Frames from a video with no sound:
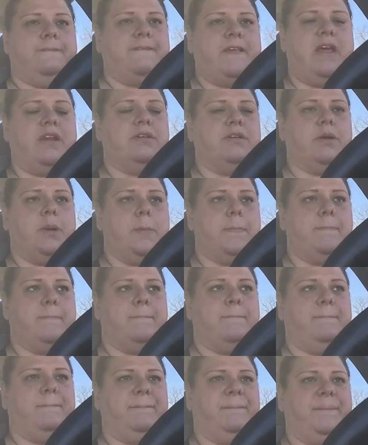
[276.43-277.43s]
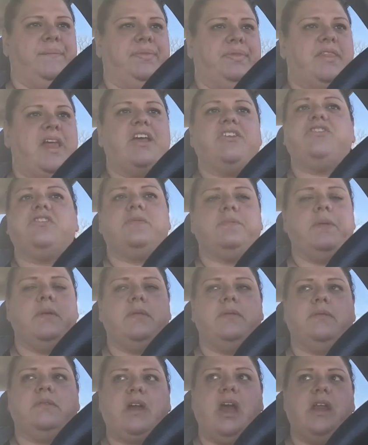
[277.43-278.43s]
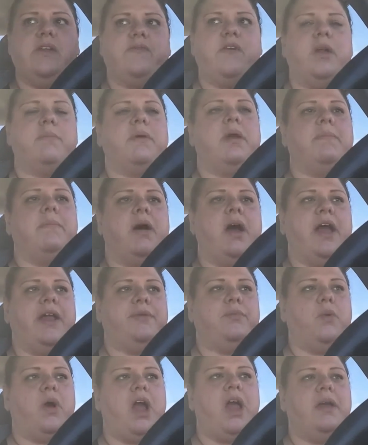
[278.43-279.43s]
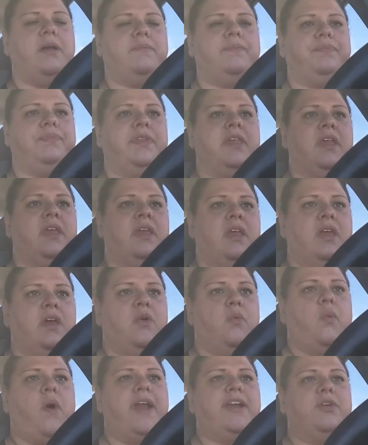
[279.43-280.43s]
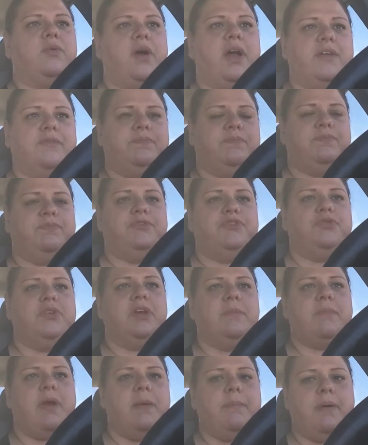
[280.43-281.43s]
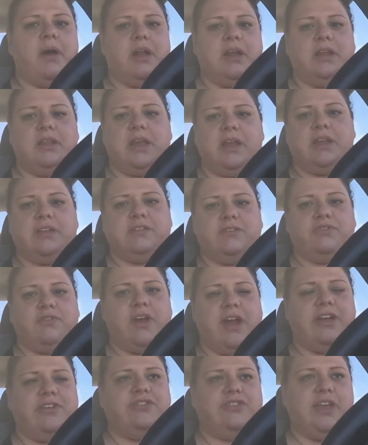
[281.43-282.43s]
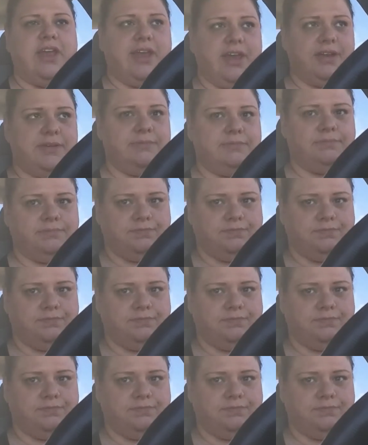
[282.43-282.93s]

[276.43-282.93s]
I don't know. That's just been kind of on my mind. Why do I treat my body like it's a trash can